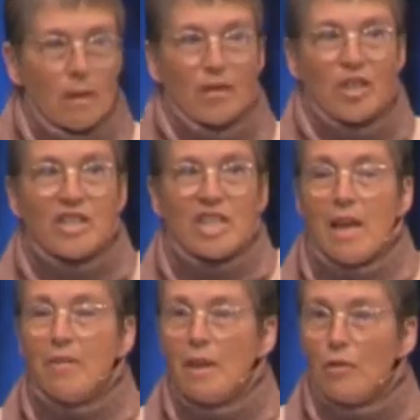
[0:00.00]
It says
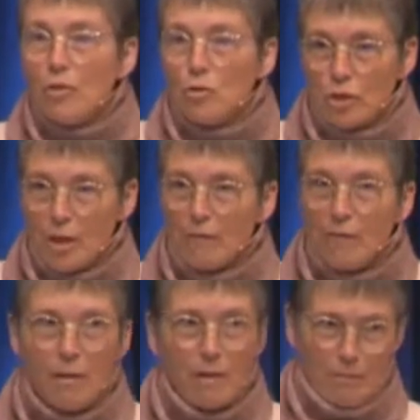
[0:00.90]
10 there, and you're saying
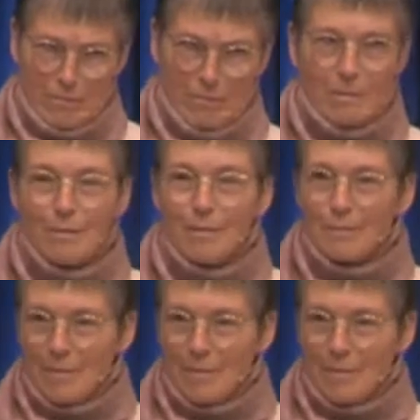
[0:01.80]
5. It's